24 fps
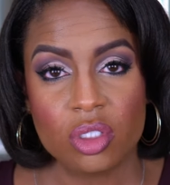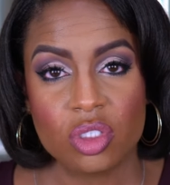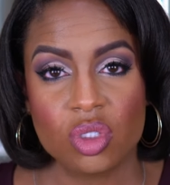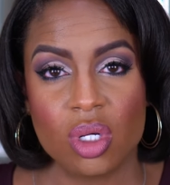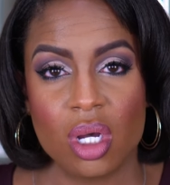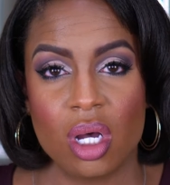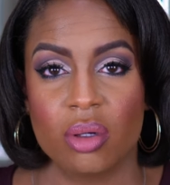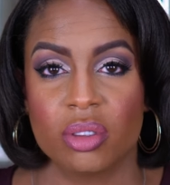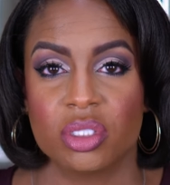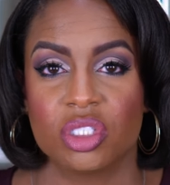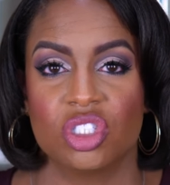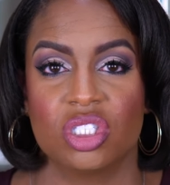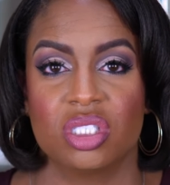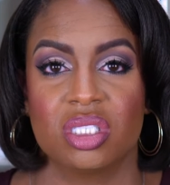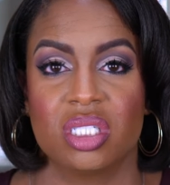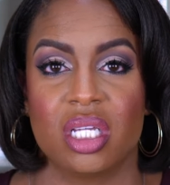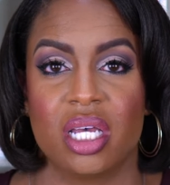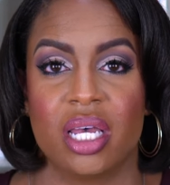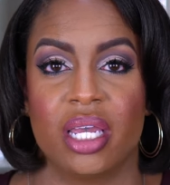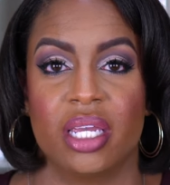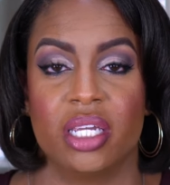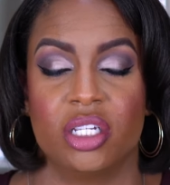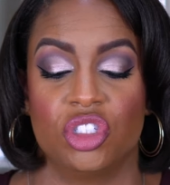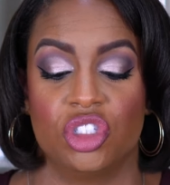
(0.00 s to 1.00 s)
So I was just
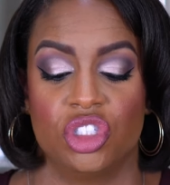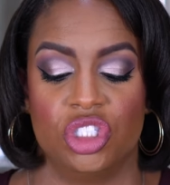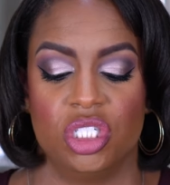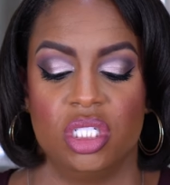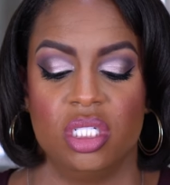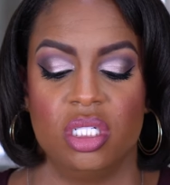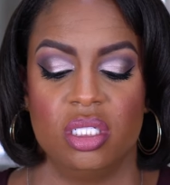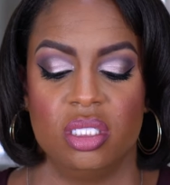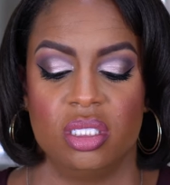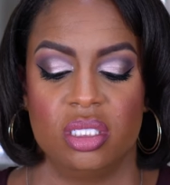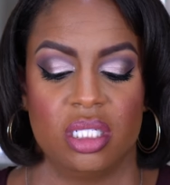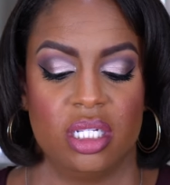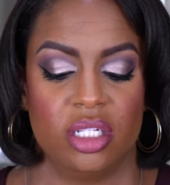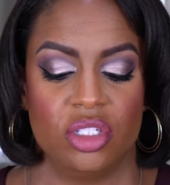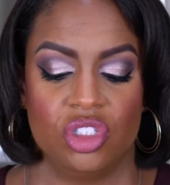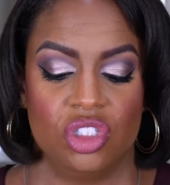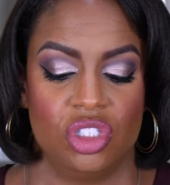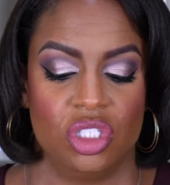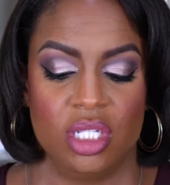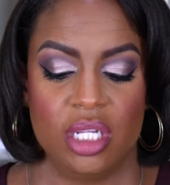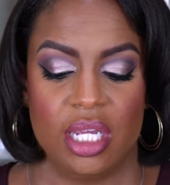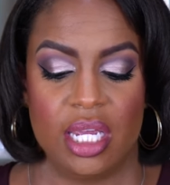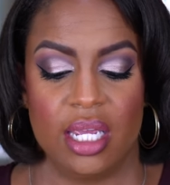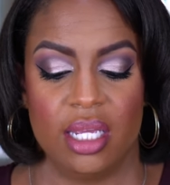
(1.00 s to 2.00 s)
like, she says
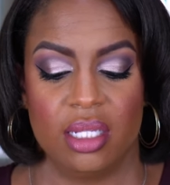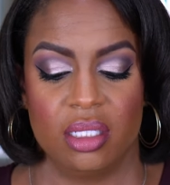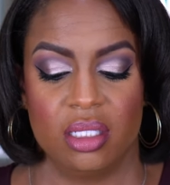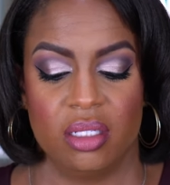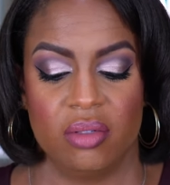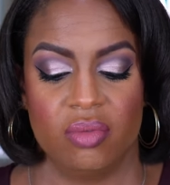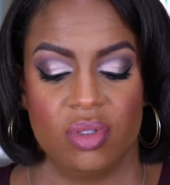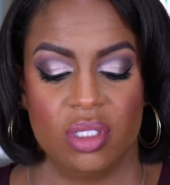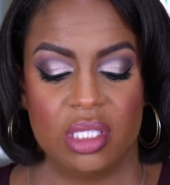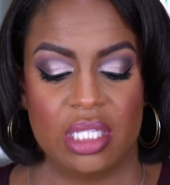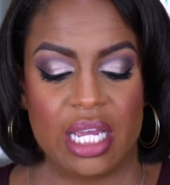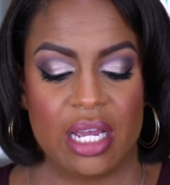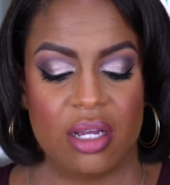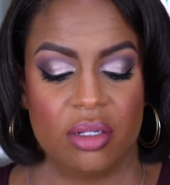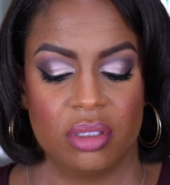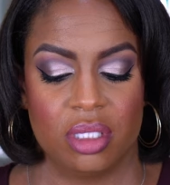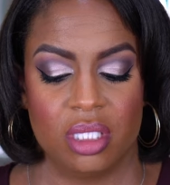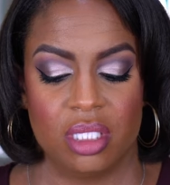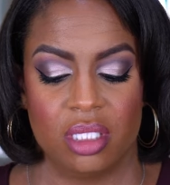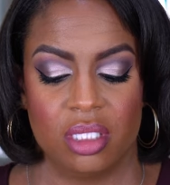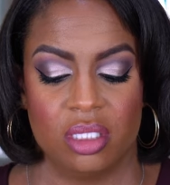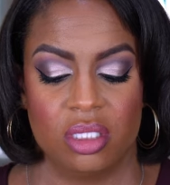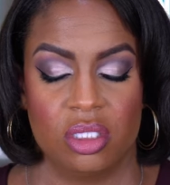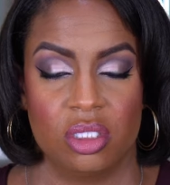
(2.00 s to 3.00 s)
she can't live without
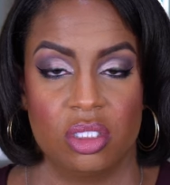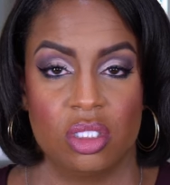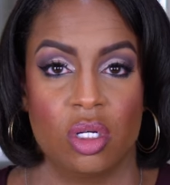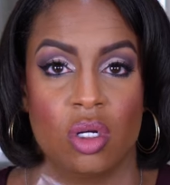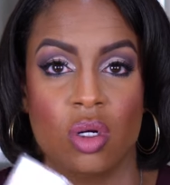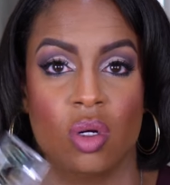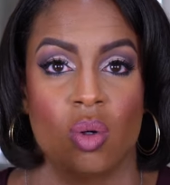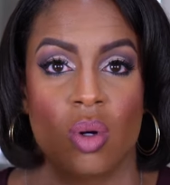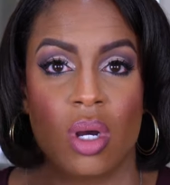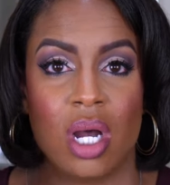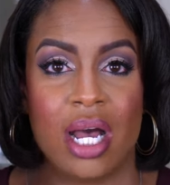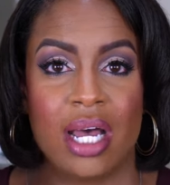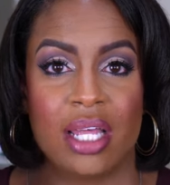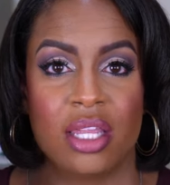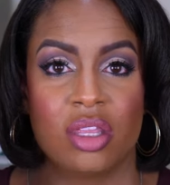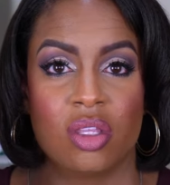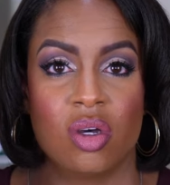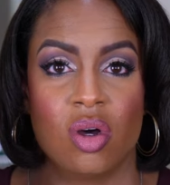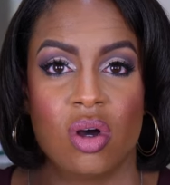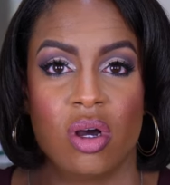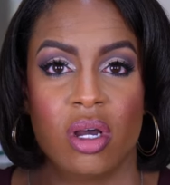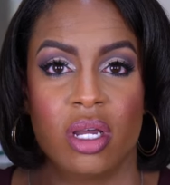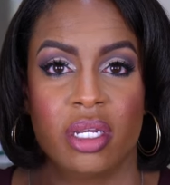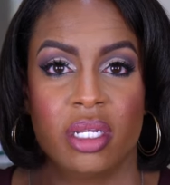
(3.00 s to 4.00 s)
this. So I
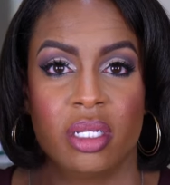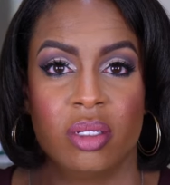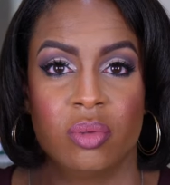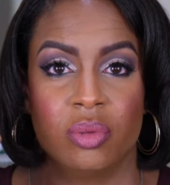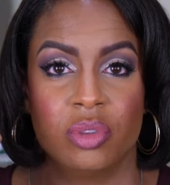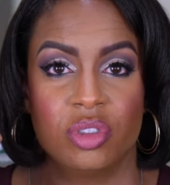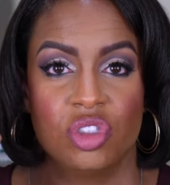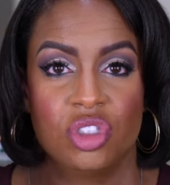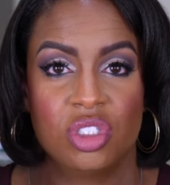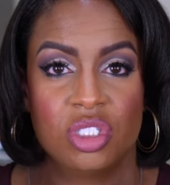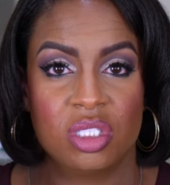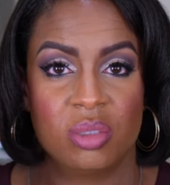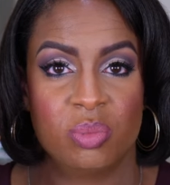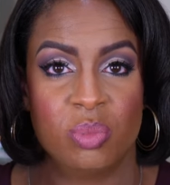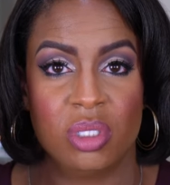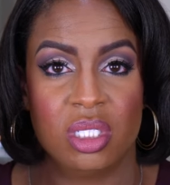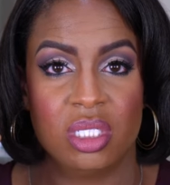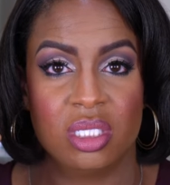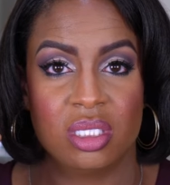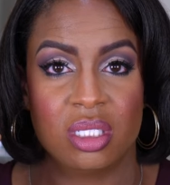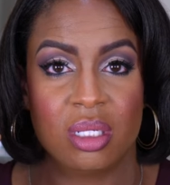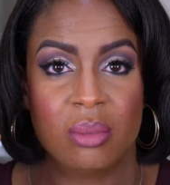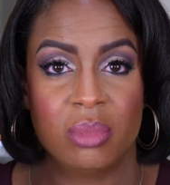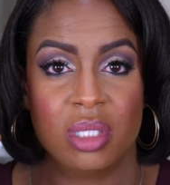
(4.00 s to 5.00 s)
thought it would just
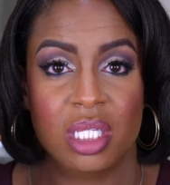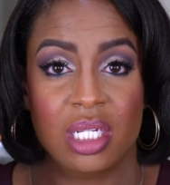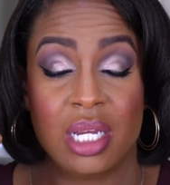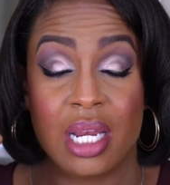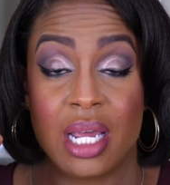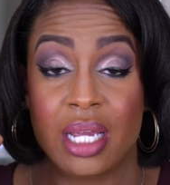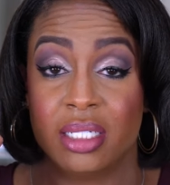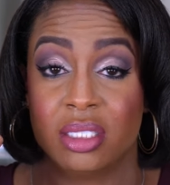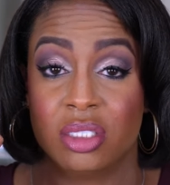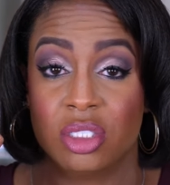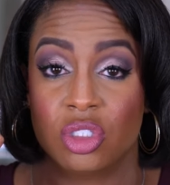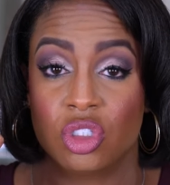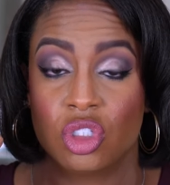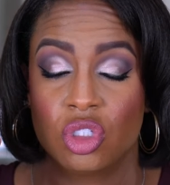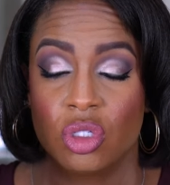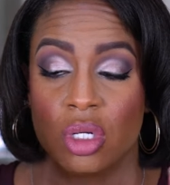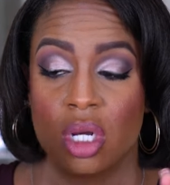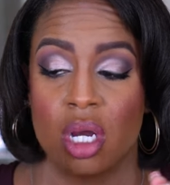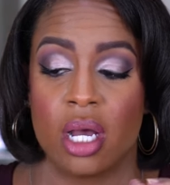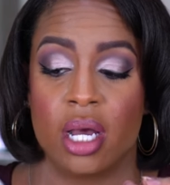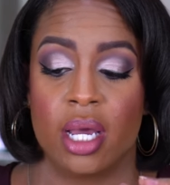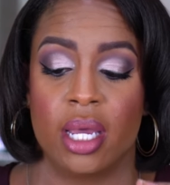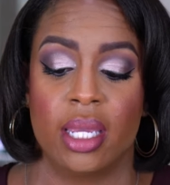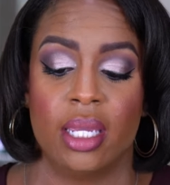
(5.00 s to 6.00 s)
be something nice to
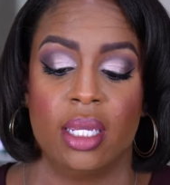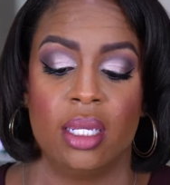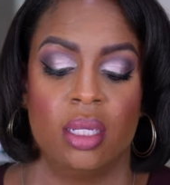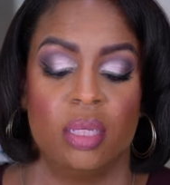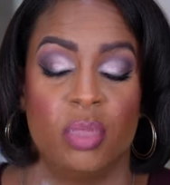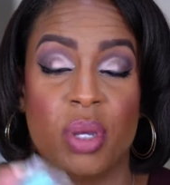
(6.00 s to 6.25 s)
try.